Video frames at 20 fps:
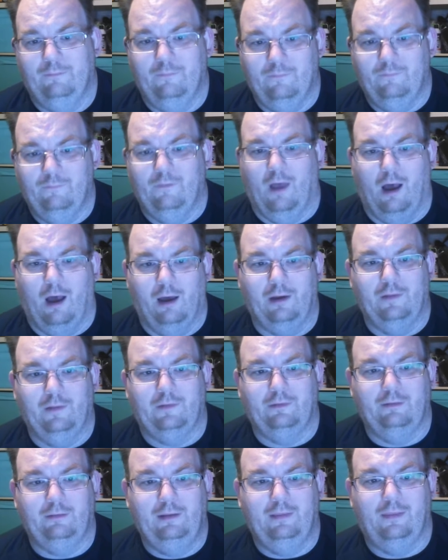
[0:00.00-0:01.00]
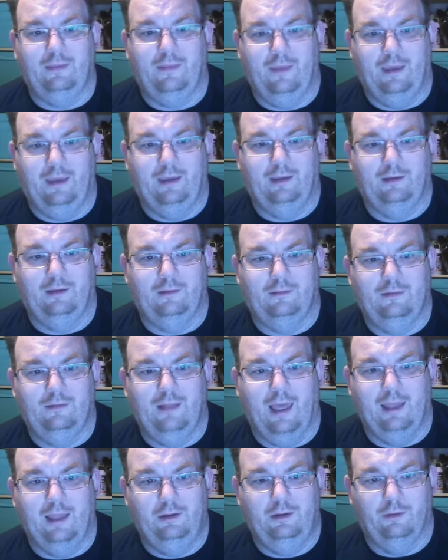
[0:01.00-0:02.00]
honestly think
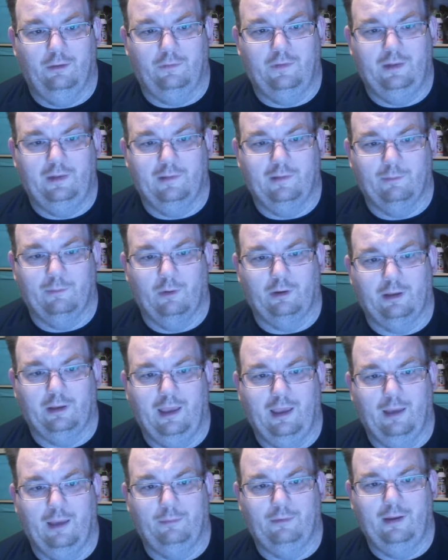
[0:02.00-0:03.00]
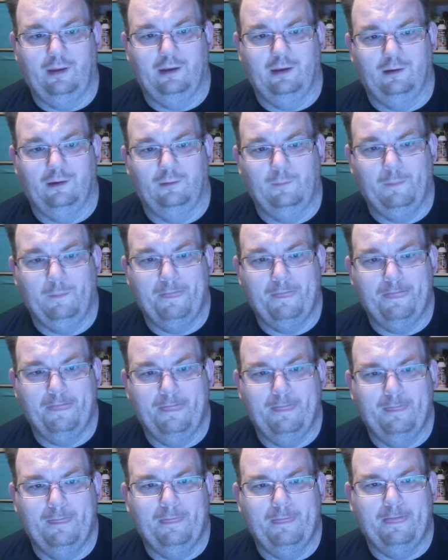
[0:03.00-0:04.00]
that you'll see this market cap right here.
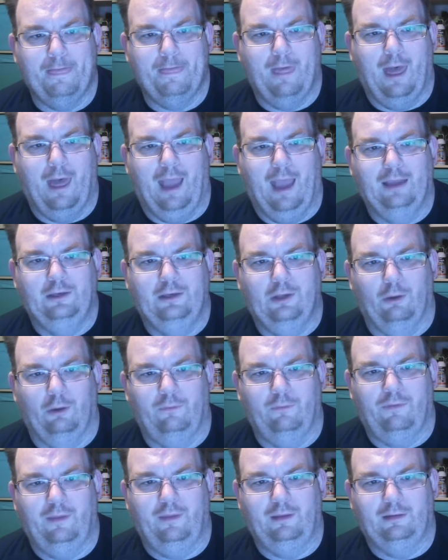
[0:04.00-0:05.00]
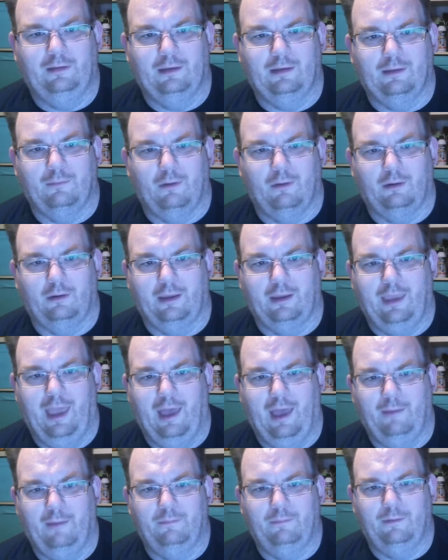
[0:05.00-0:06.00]
I don't think that the market
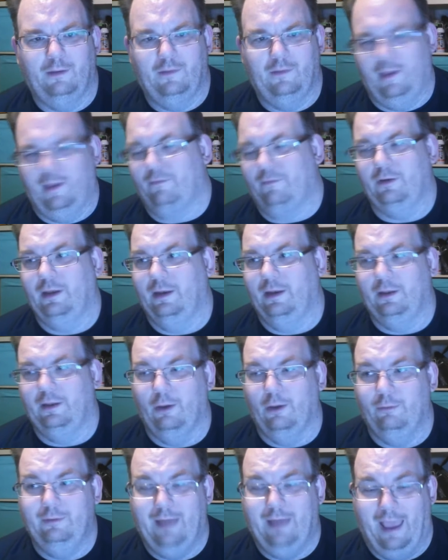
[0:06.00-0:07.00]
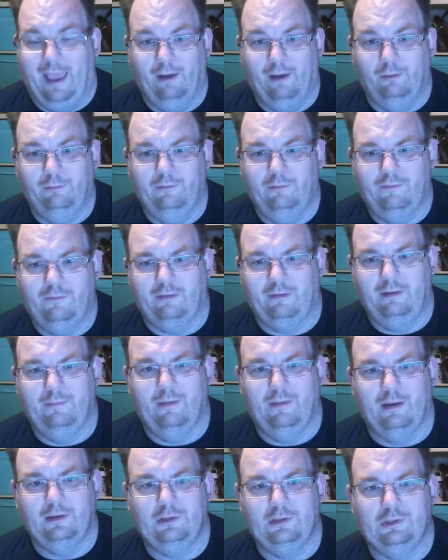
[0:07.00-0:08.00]
cap is ever going to go down very
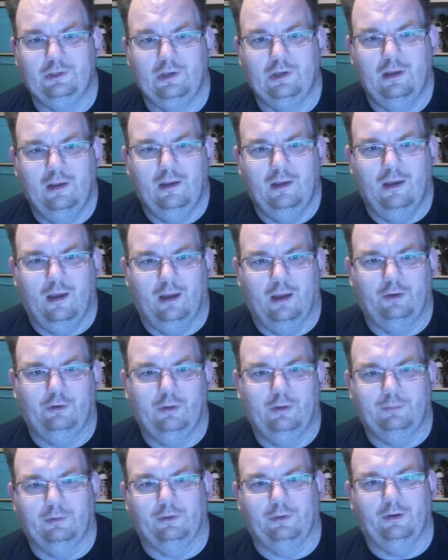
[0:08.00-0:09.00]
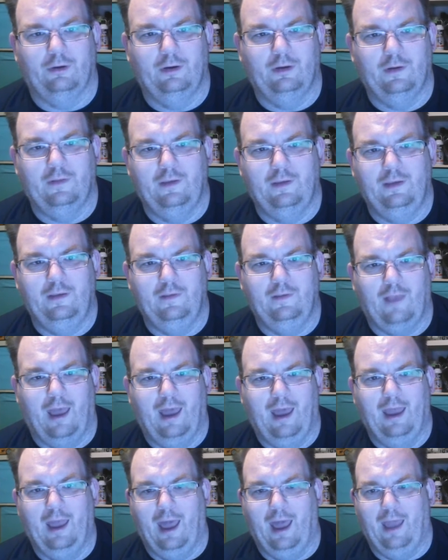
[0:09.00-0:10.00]
much on cryptocurrencies.
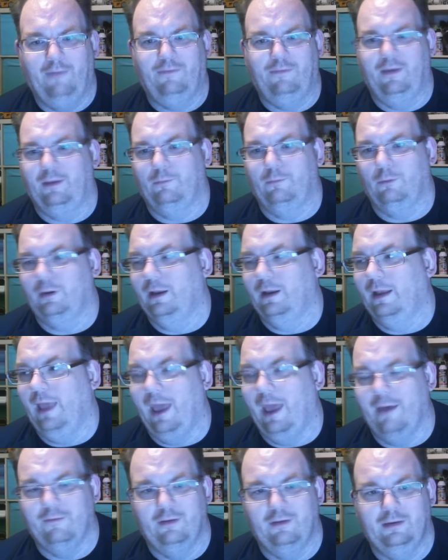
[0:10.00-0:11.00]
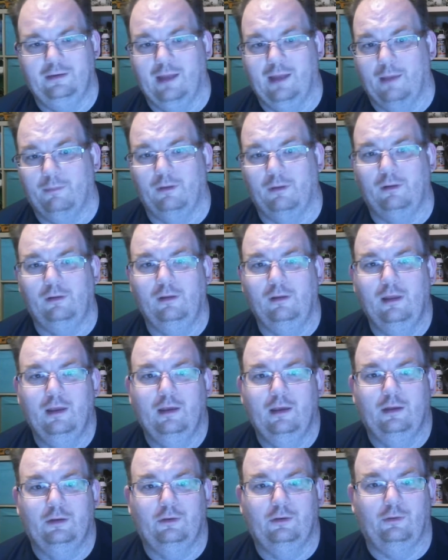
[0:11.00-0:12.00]
I think we're going to have it double
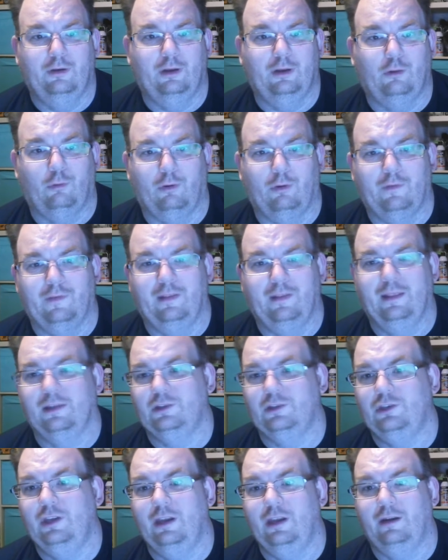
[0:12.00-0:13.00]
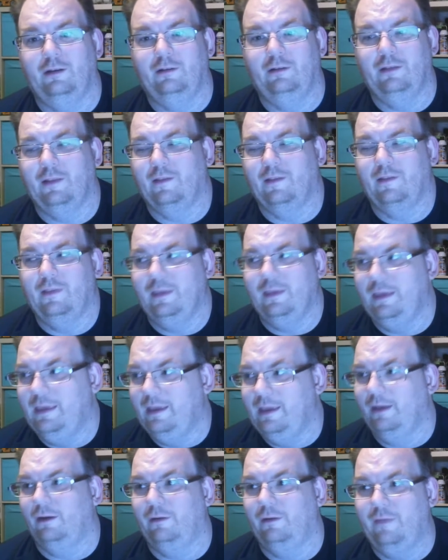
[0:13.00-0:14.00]
during the course of this year. This is the
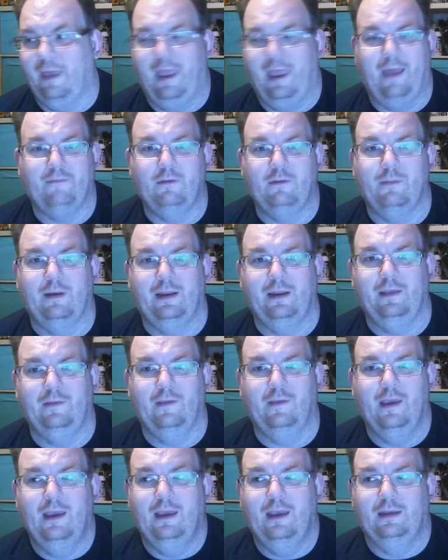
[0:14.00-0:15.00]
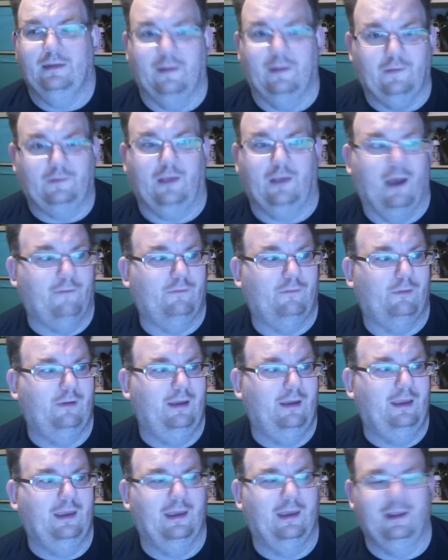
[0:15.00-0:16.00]
year that everybody's
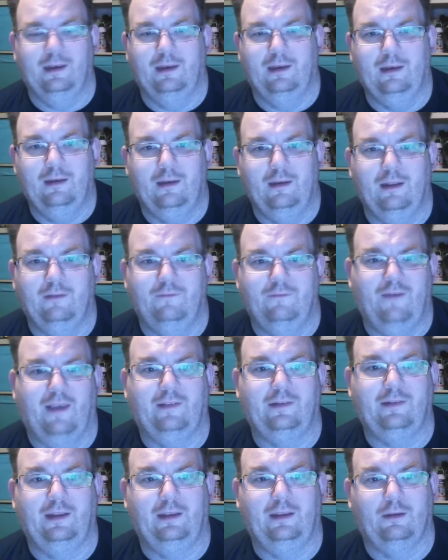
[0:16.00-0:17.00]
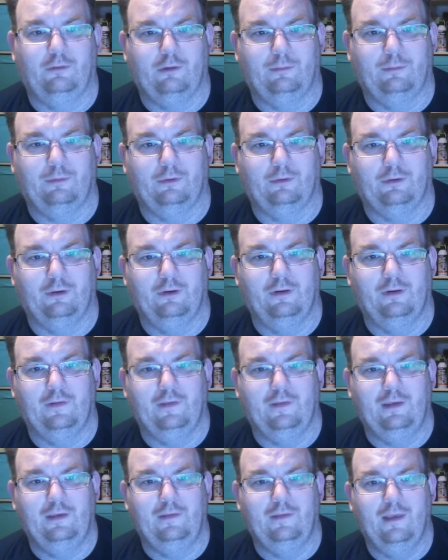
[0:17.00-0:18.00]
discovering and investing in
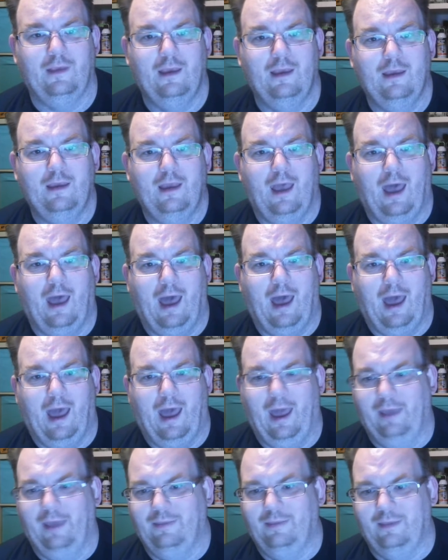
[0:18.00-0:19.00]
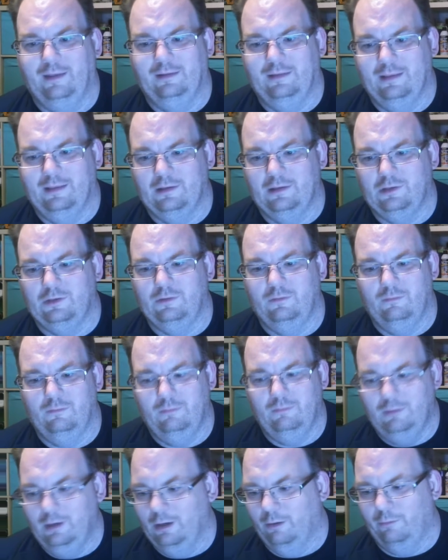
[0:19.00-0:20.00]
cryptocurrencies. I think this,
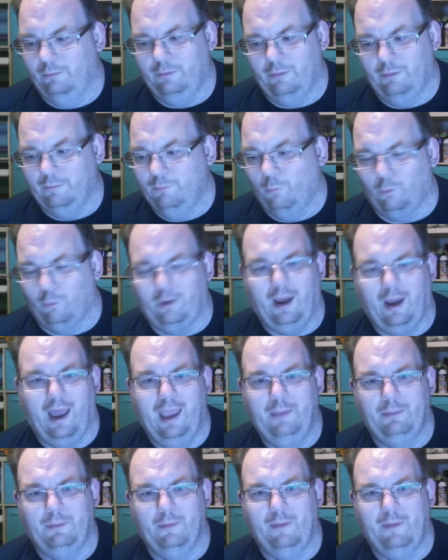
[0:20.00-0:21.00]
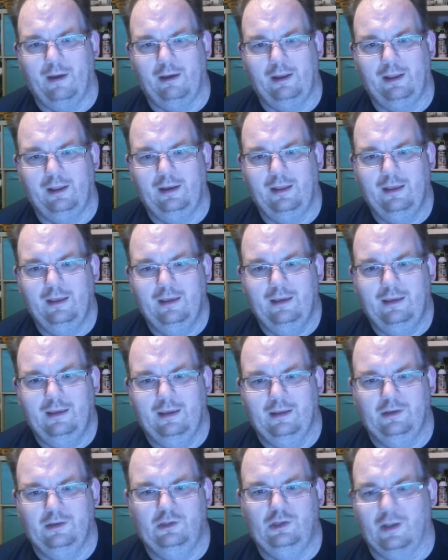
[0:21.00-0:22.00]
there's more hype about it
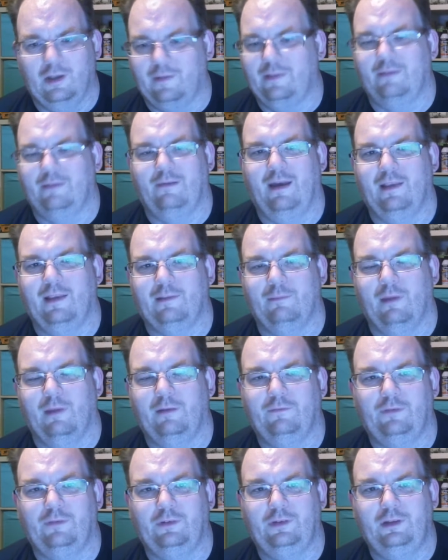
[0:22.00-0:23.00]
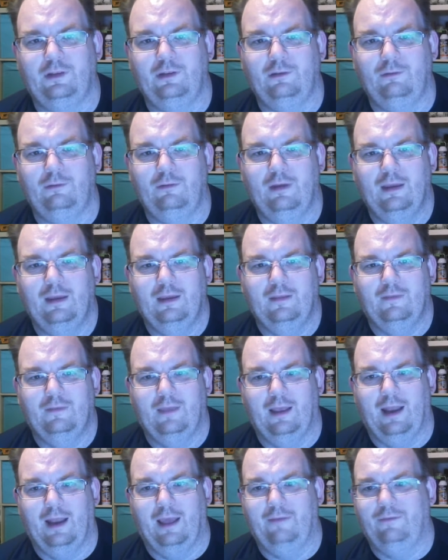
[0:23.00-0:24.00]
in just the last month or two
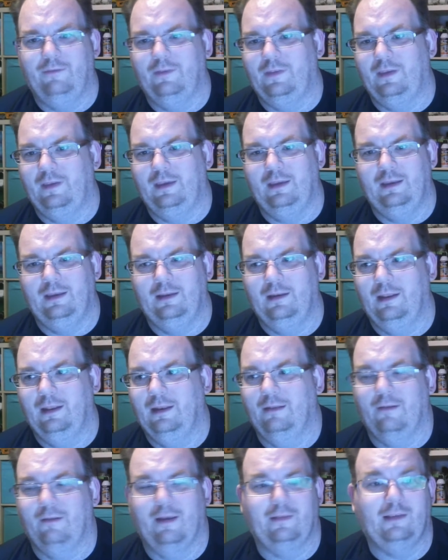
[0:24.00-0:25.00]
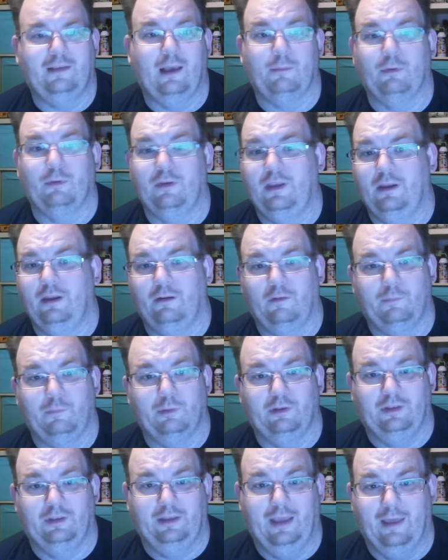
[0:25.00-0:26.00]
than I've seen in the last couple of years put
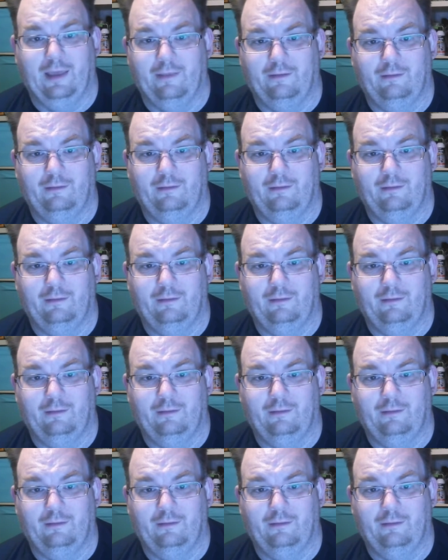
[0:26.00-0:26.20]
together.